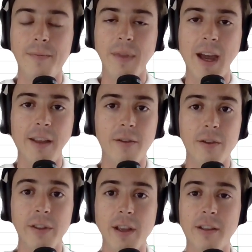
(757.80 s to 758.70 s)
Either
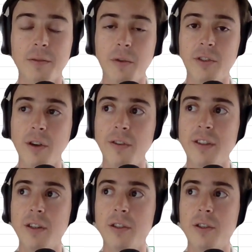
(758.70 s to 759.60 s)
there's a customer
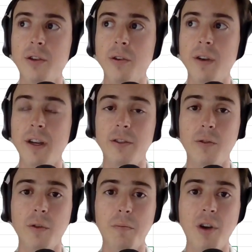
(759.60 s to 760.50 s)
service issue, an
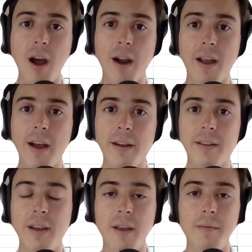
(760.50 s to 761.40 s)
issue with
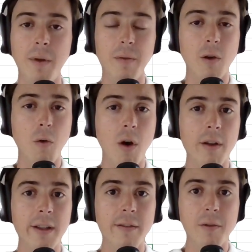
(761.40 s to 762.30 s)
product, maybe the
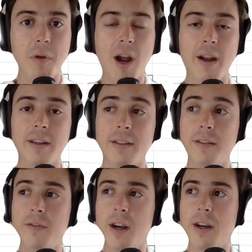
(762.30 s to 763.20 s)
quality of the product
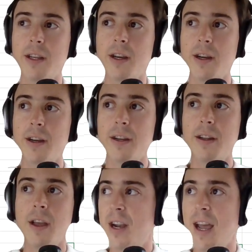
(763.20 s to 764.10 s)
isn't very good.
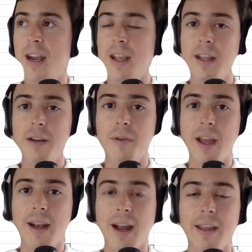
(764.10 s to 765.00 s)
But at any
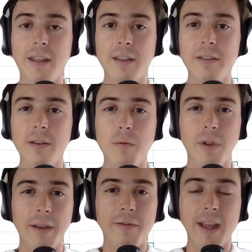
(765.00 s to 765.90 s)
rate, I think this is a
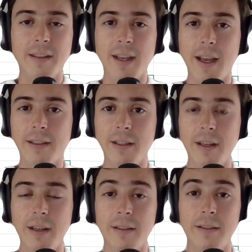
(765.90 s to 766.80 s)
really fantastic
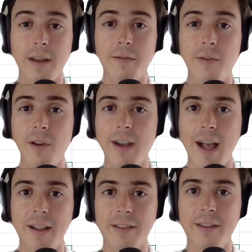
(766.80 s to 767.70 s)
and insightful
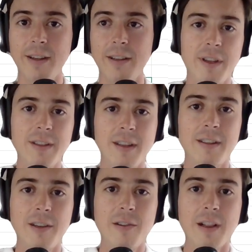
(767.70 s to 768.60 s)
analysis. Please
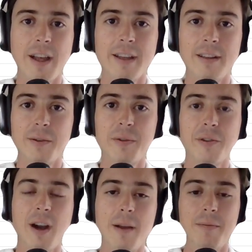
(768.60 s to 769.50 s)
continue to like and
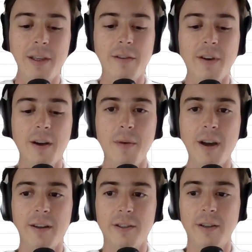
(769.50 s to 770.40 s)
subscribe. Thank you very
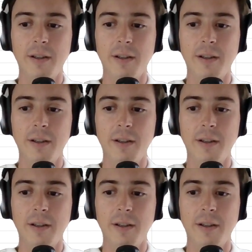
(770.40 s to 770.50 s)
much.